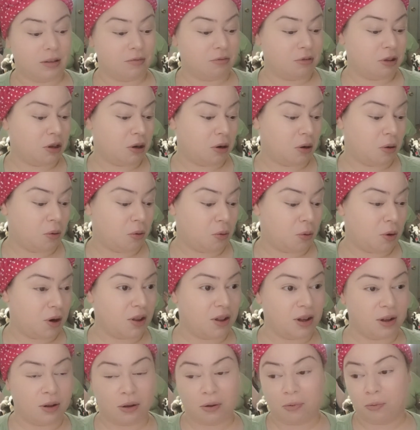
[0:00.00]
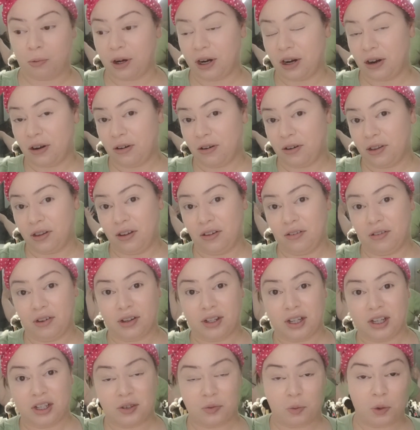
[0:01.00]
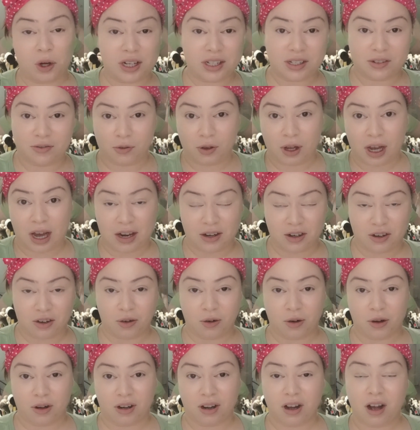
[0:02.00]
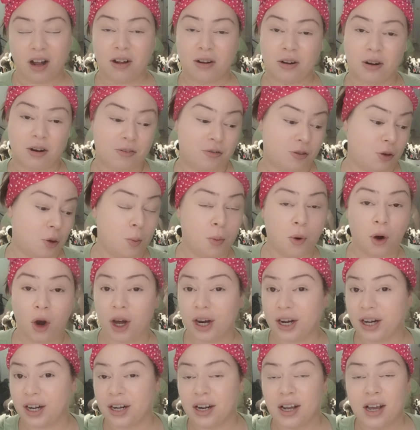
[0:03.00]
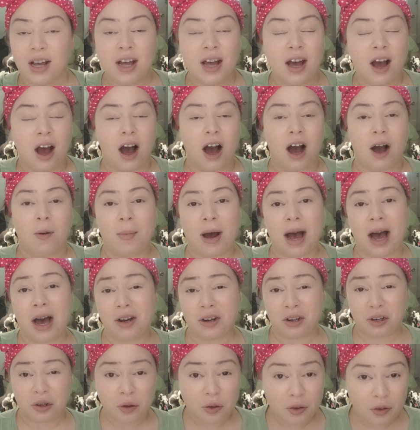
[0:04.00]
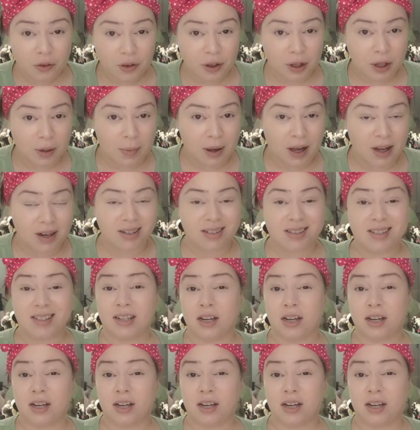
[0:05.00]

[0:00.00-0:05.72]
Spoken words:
you know, where the foundation was, if you got your color, if you bought it. How do you feel about it?